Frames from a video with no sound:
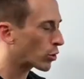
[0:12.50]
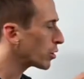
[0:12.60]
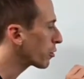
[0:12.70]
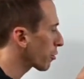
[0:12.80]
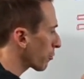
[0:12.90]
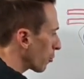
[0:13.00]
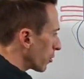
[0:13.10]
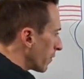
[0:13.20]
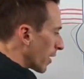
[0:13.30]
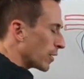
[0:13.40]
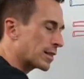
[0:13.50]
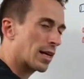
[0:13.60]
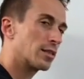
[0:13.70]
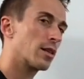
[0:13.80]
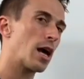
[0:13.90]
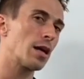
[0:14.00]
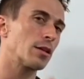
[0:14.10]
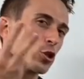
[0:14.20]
looking through the various layers of the heart,